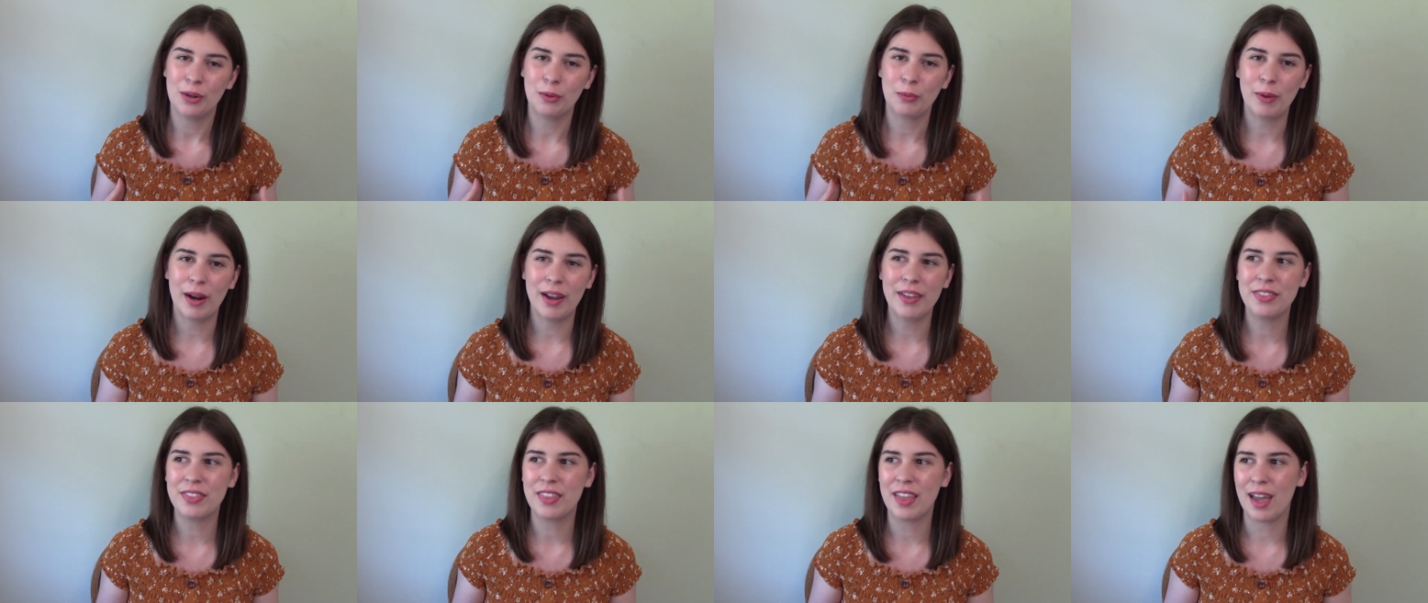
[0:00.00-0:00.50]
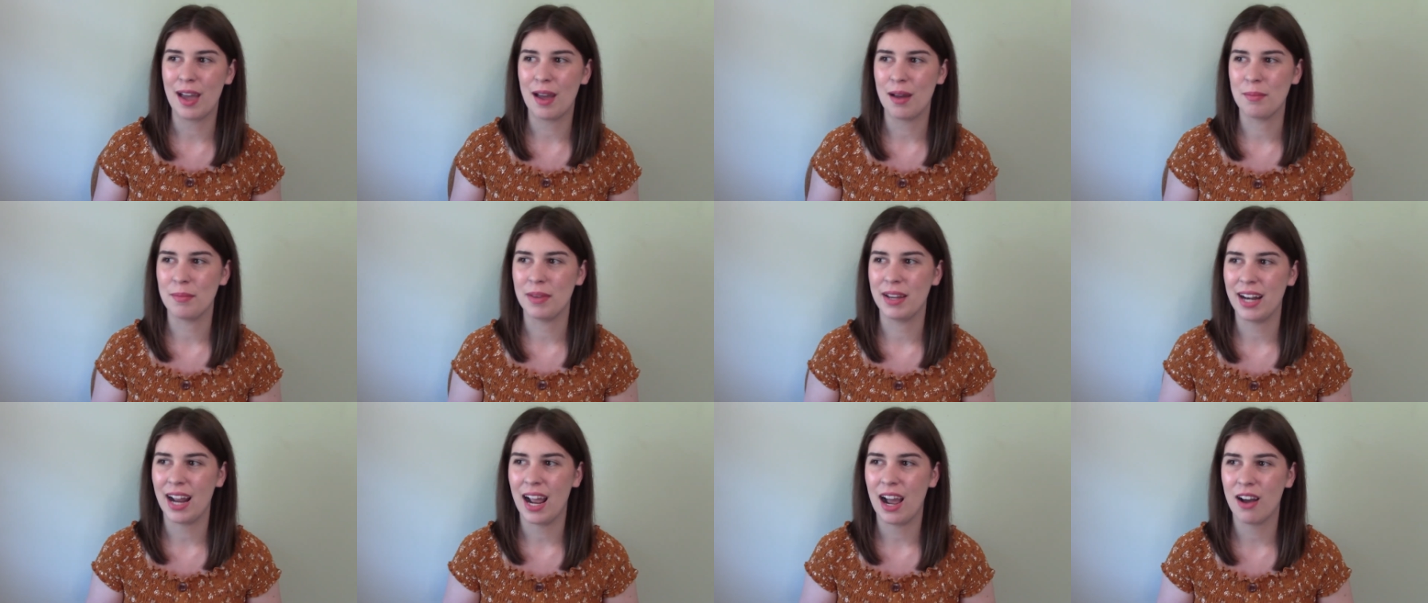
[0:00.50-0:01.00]
read
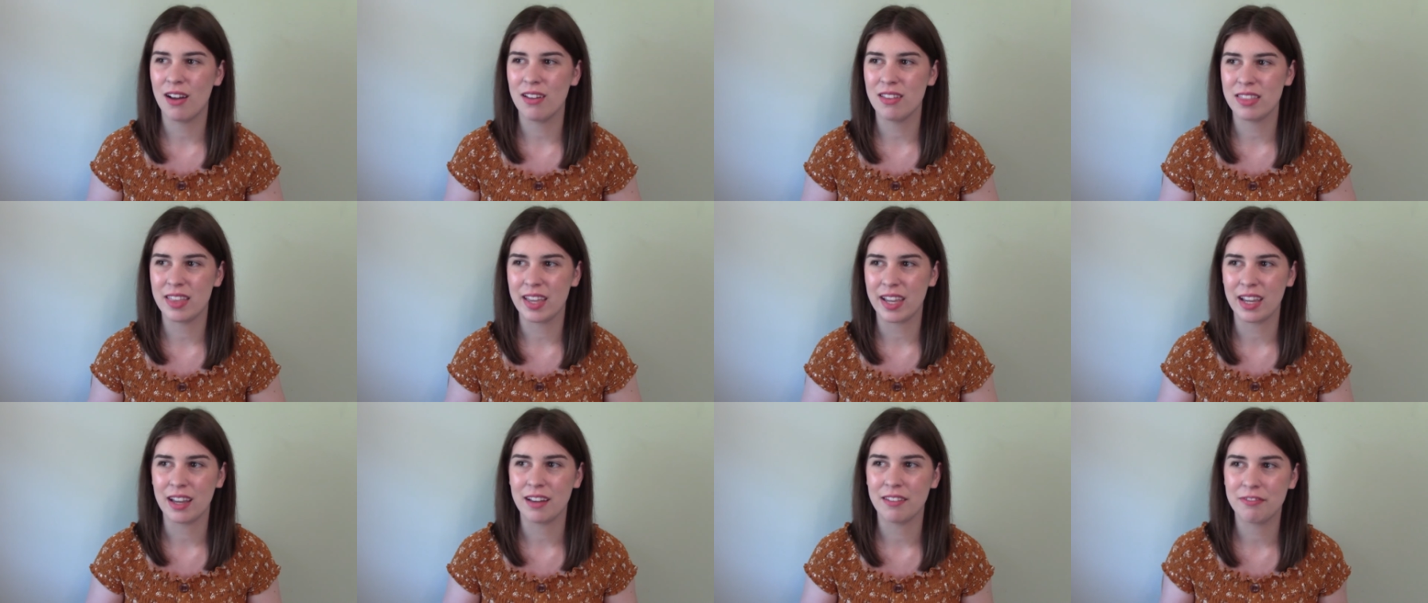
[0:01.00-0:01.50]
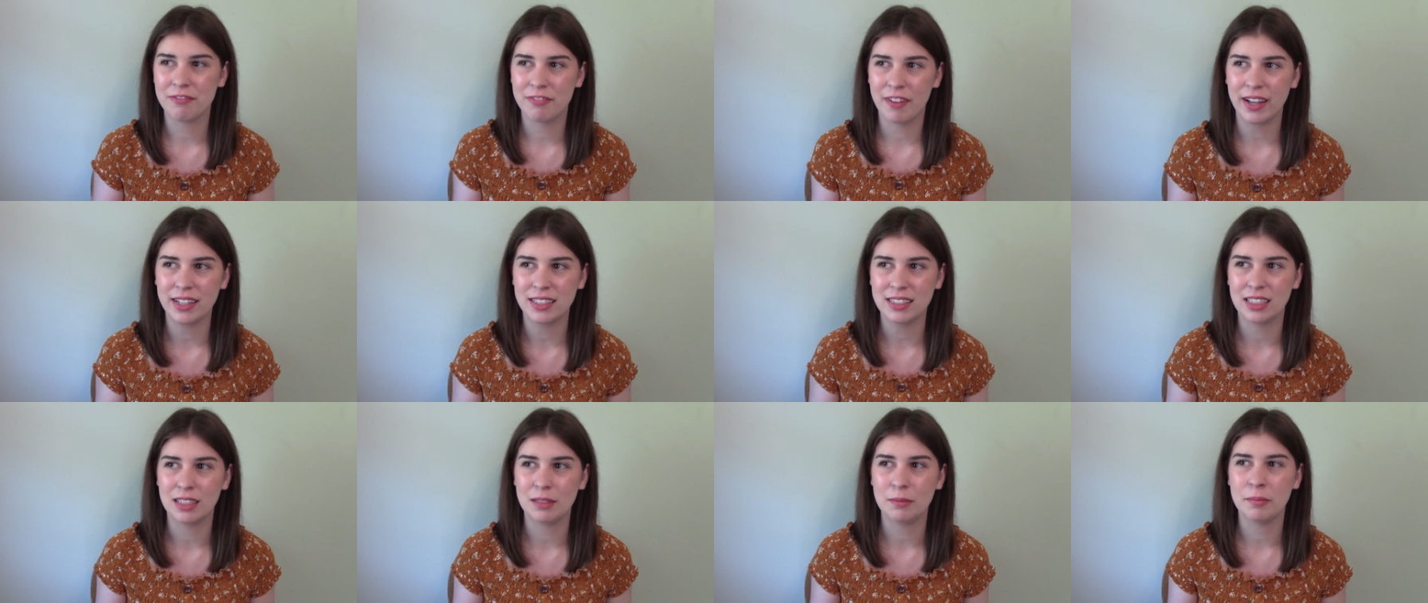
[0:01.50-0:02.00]
them and how they
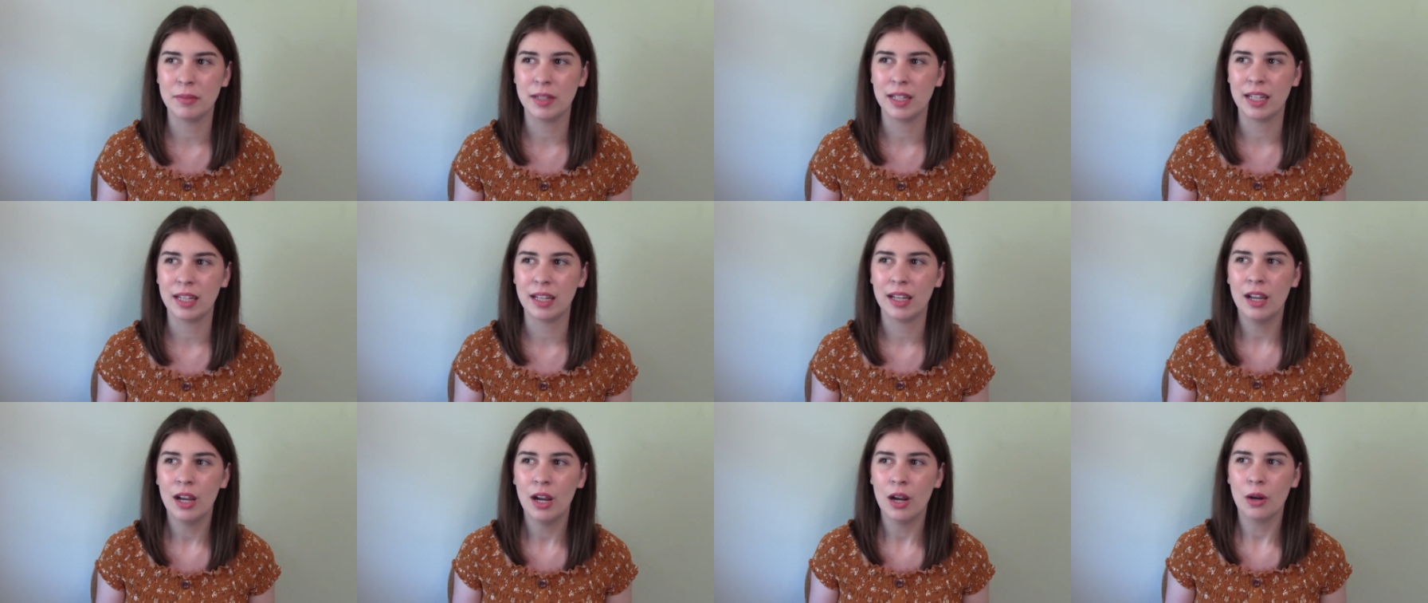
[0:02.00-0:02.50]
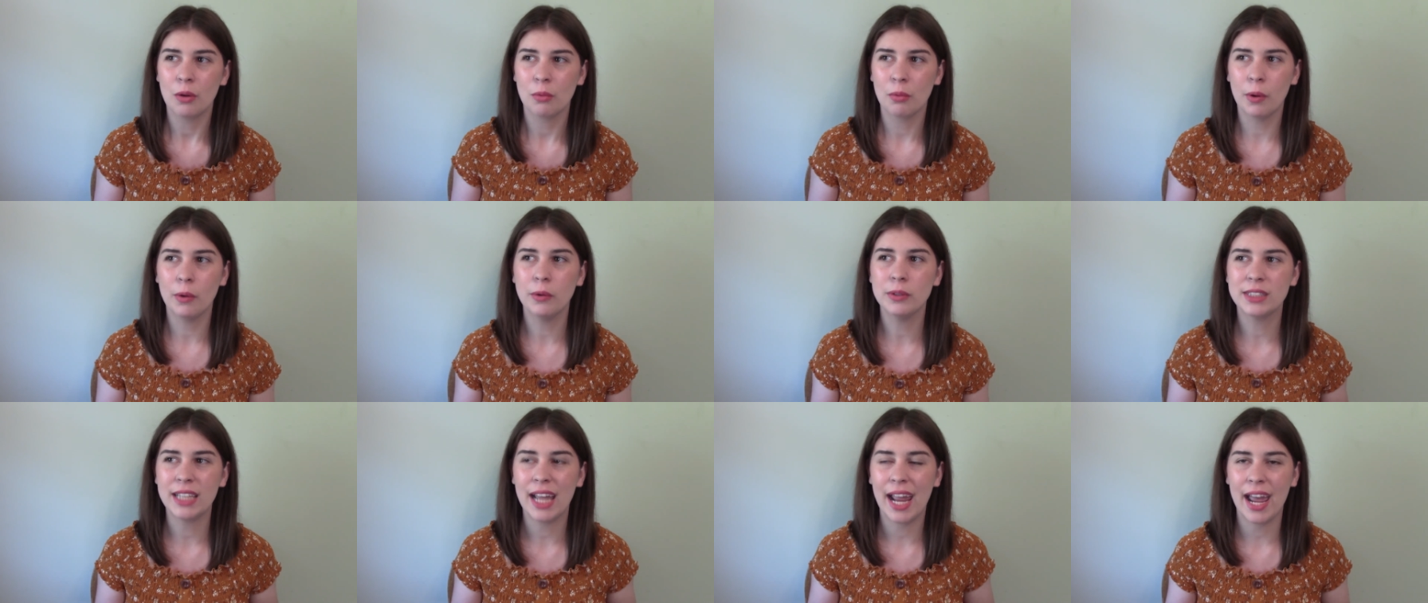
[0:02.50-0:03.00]
affected me.
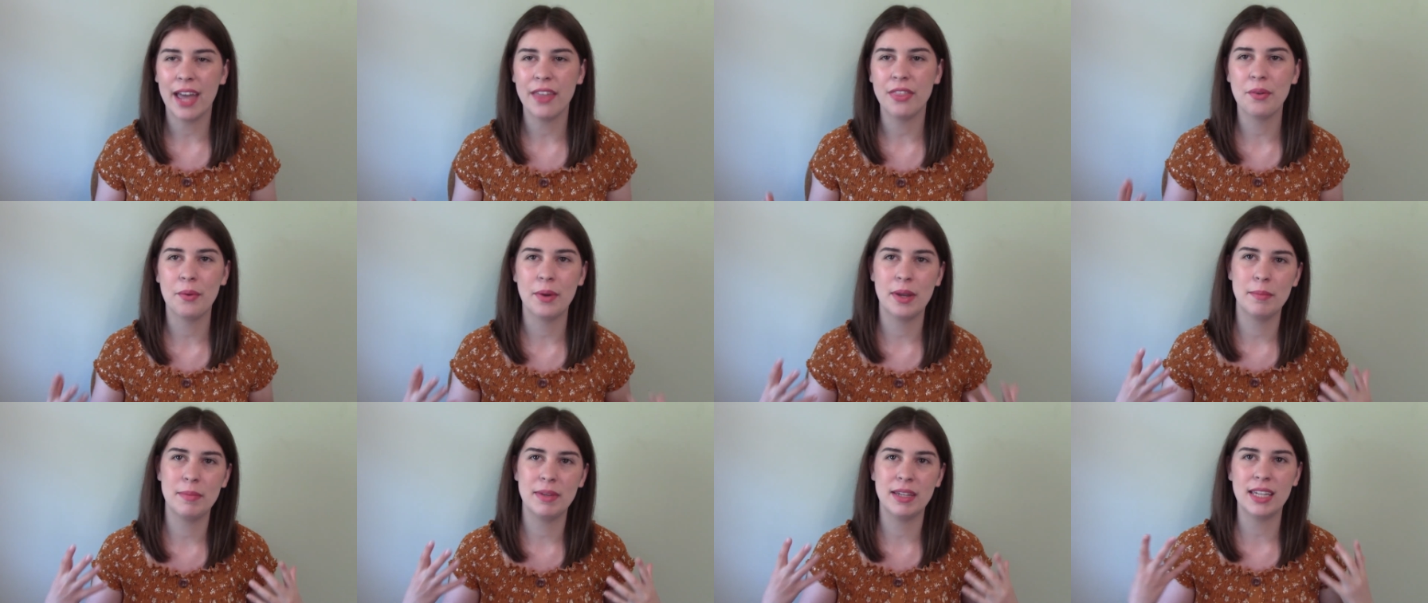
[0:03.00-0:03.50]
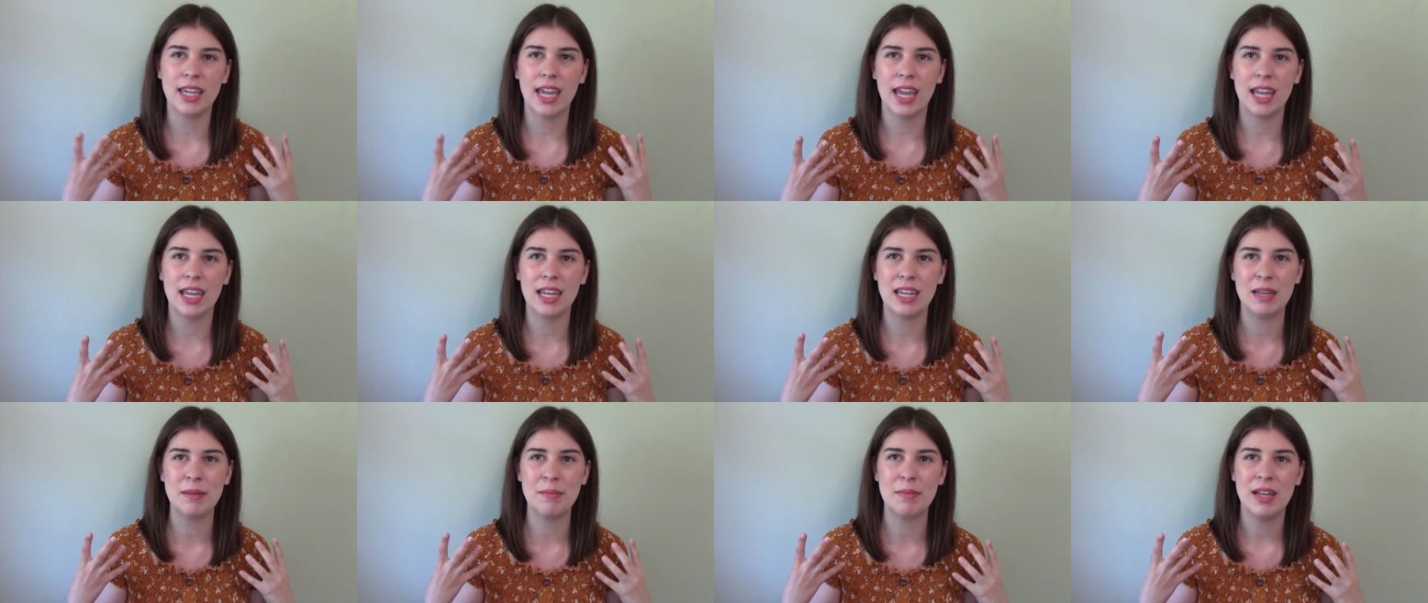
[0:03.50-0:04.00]
Rose Hathaway
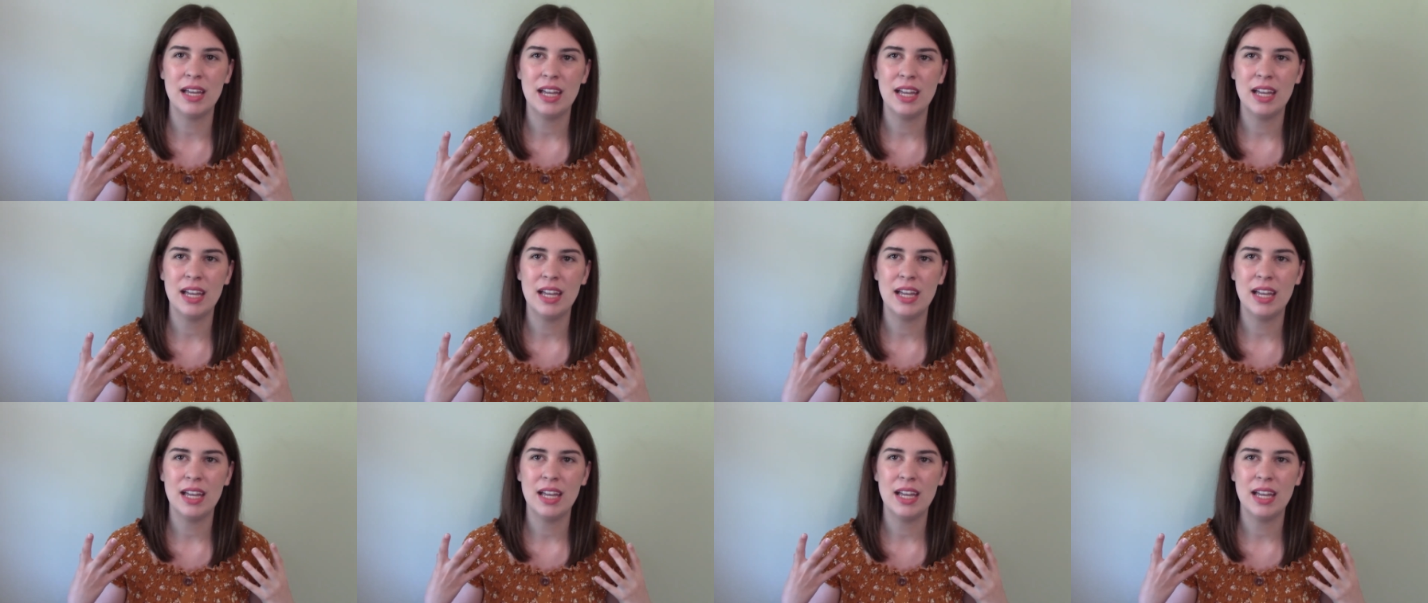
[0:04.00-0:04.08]
became